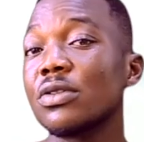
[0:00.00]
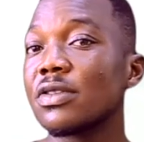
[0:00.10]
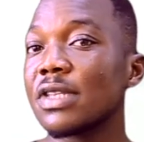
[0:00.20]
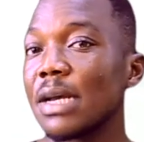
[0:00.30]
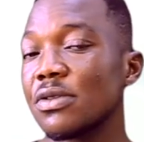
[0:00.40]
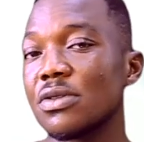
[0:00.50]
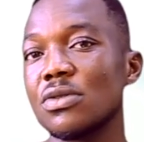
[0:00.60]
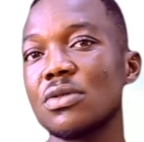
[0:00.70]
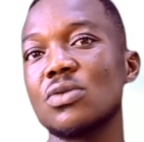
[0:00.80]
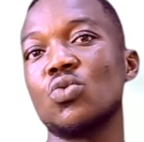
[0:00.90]
to
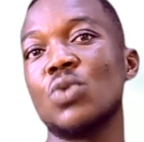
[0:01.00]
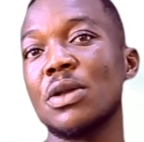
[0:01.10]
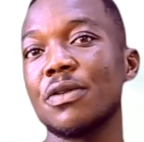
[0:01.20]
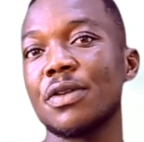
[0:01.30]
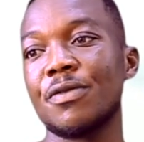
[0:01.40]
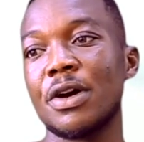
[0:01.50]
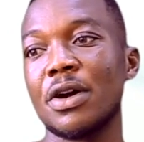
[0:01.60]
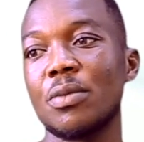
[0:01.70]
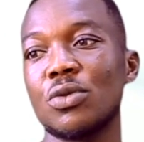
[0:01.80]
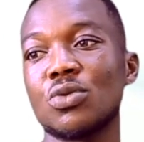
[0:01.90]
substitute one of the
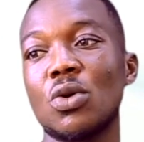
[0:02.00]
variables,